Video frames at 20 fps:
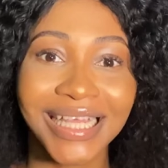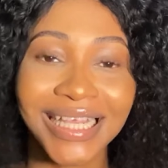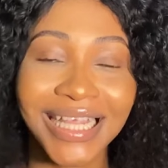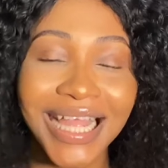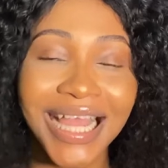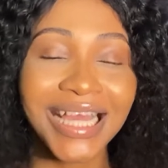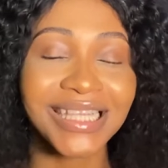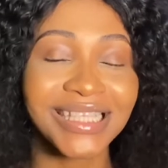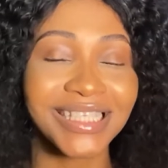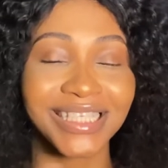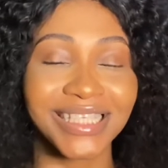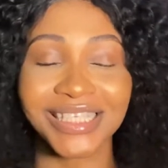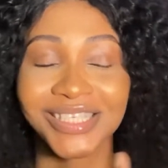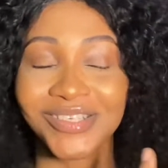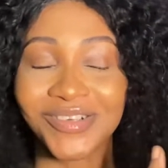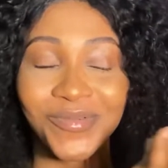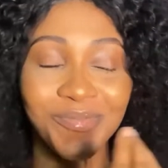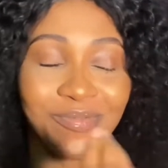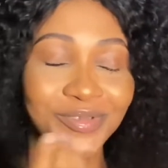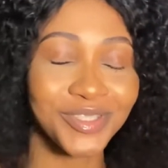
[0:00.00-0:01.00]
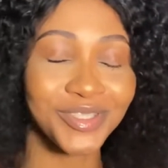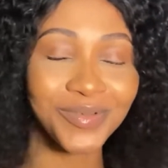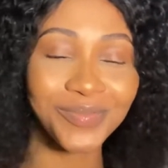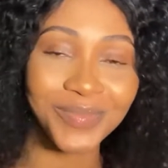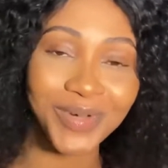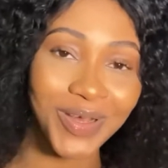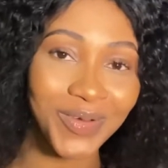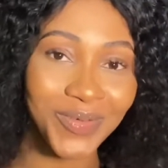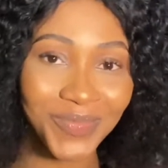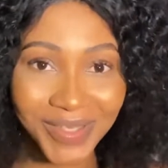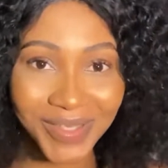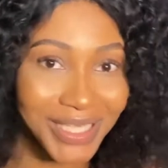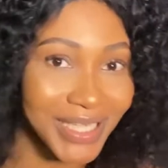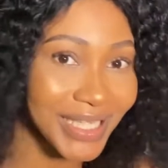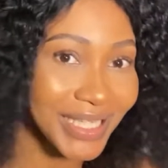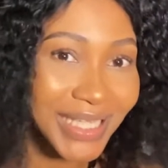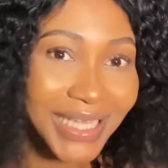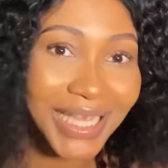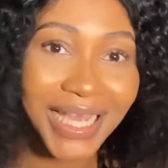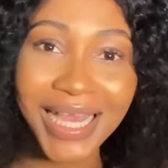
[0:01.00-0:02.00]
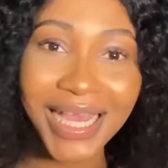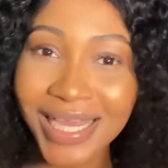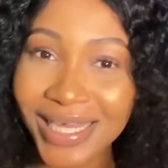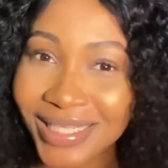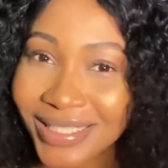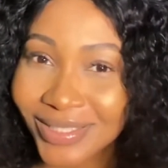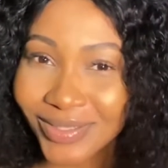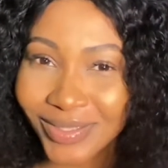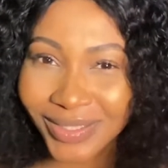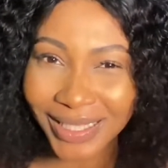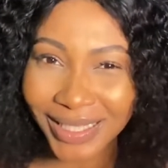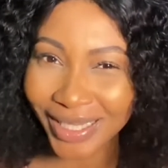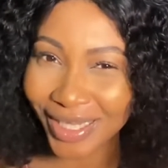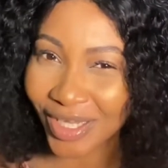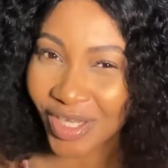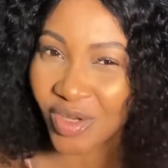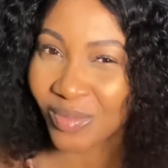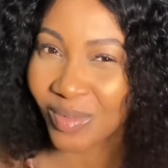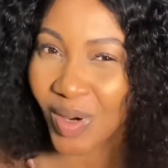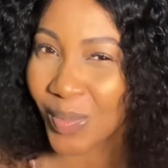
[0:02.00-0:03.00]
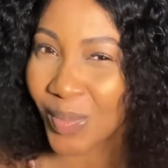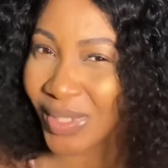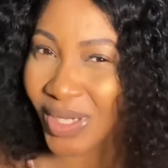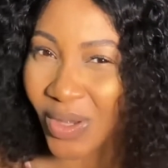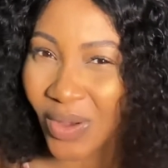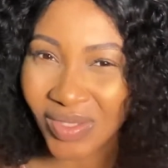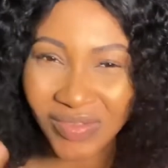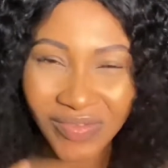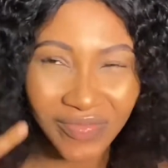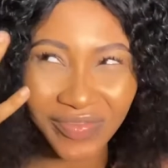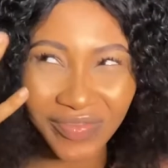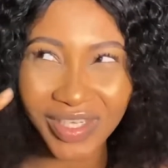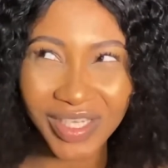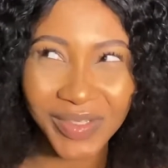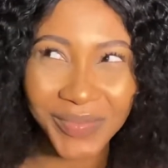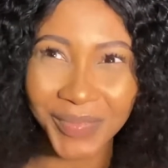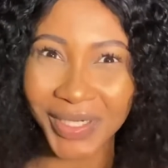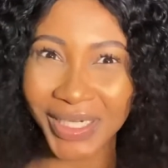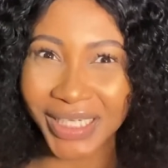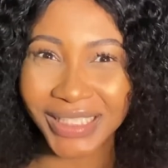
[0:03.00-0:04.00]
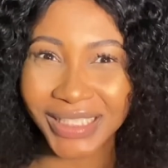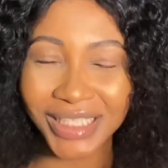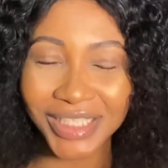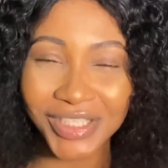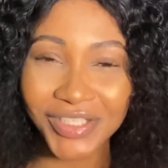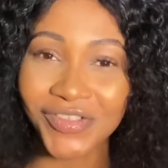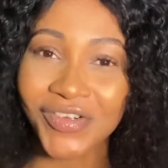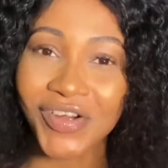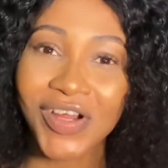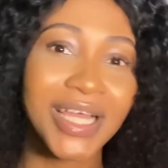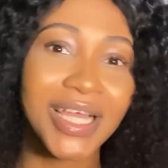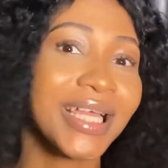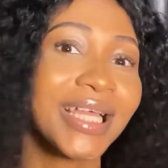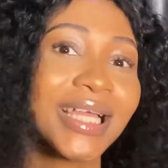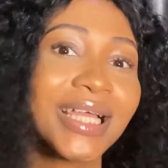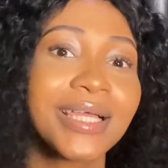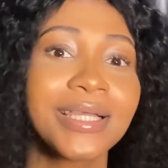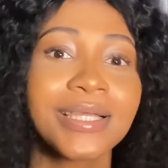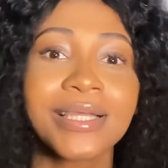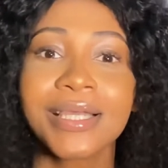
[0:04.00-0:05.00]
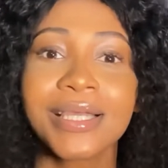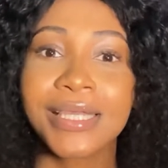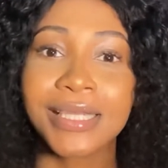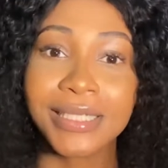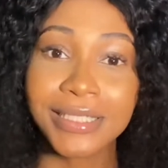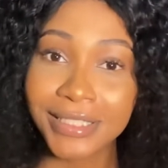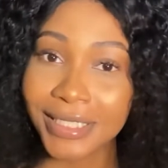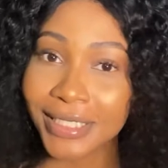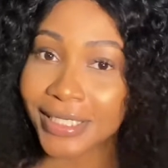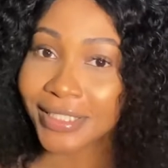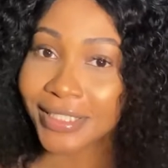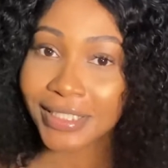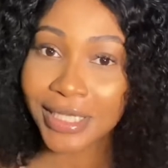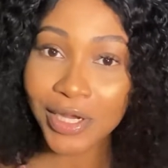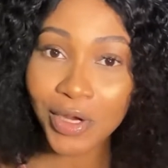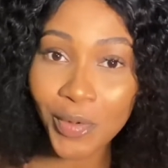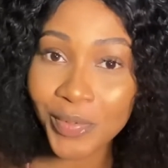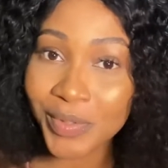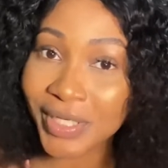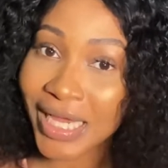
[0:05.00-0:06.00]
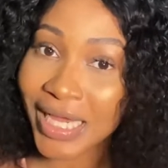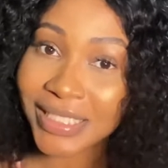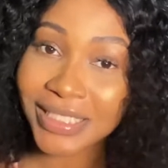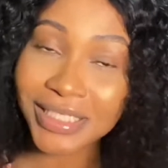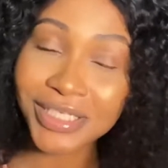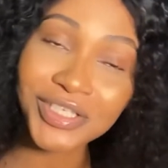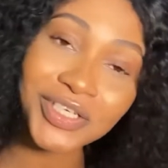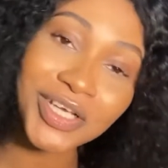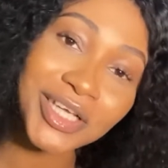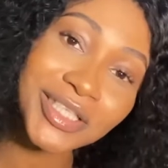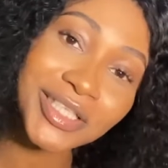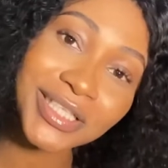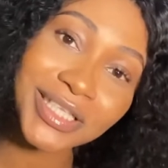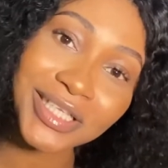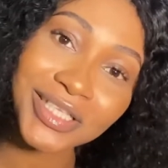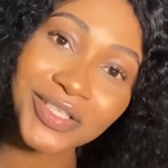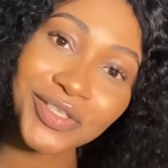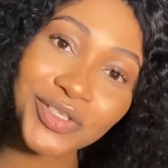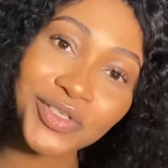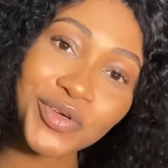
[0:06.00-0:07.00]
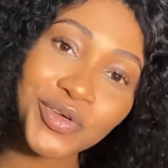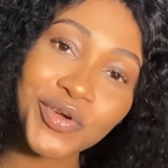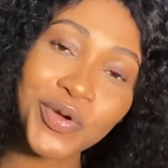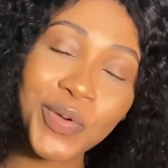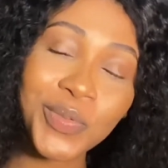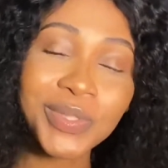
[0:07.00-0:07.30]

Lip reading: I have to just go put on my wig and look like a human being. I wasn't feeling my natural hair. Yes, I hope you guys enjoyed today's tutorial.